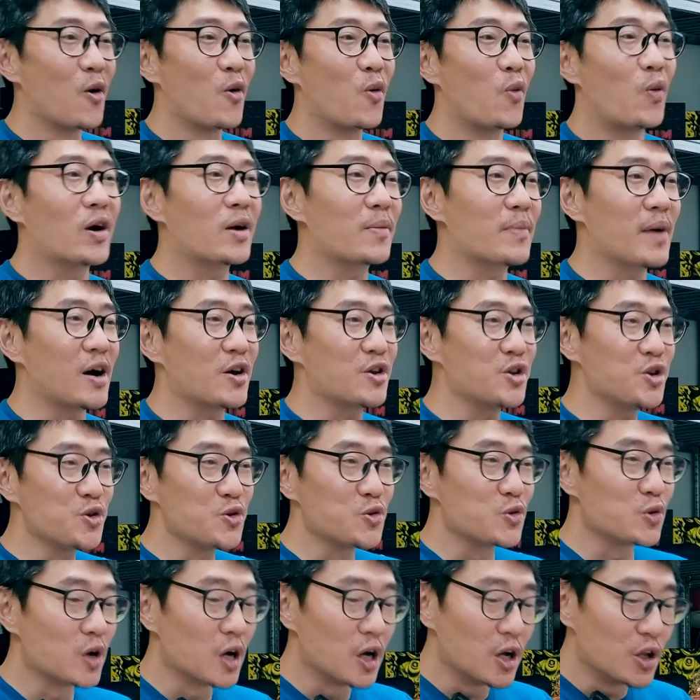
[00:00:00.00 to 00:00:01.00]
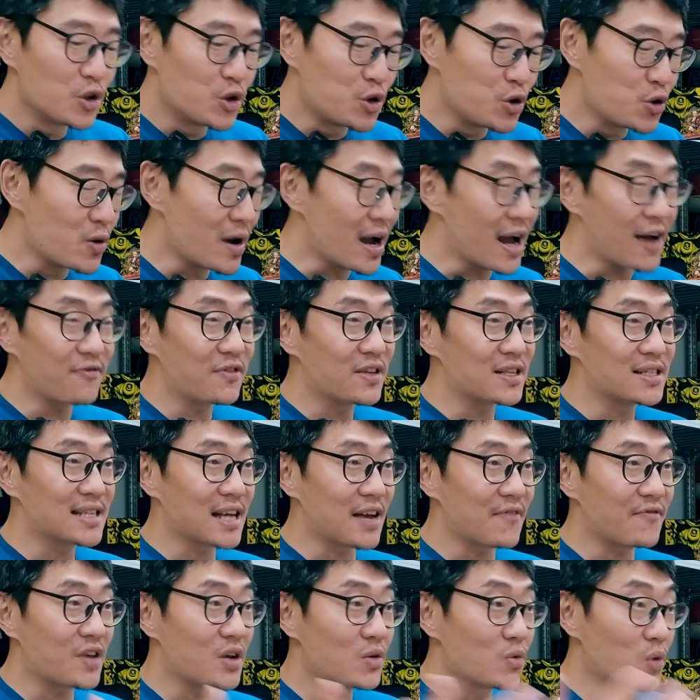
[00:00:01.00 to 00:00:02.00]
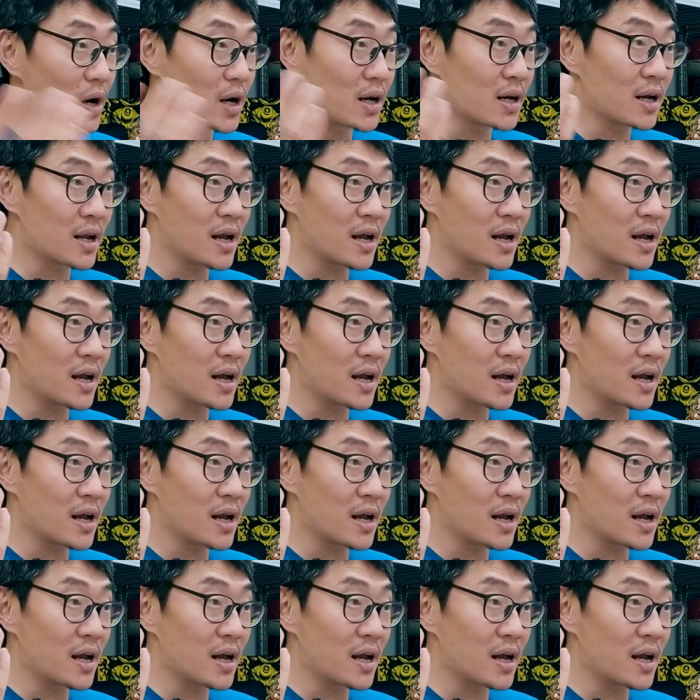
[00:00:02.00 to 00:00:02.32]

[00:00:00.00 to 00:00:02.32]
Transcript: What about you? Do you have the ZV-1